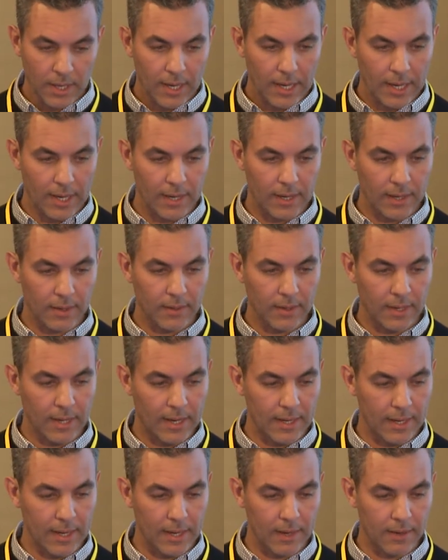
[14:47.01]

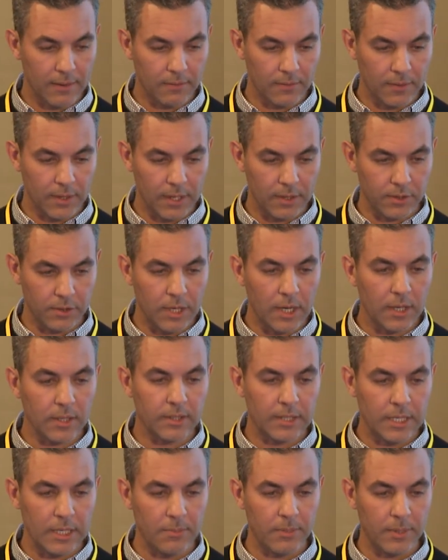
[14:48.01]
I have
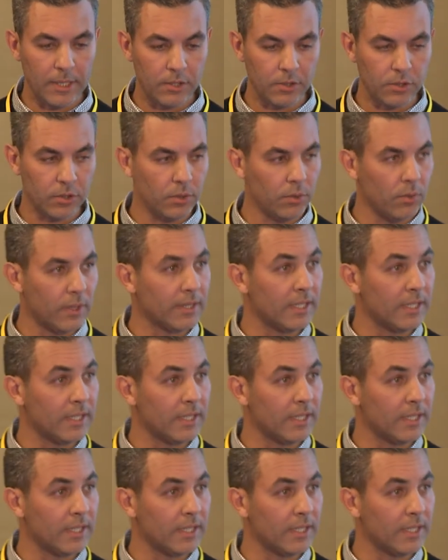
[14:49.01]
dug deep into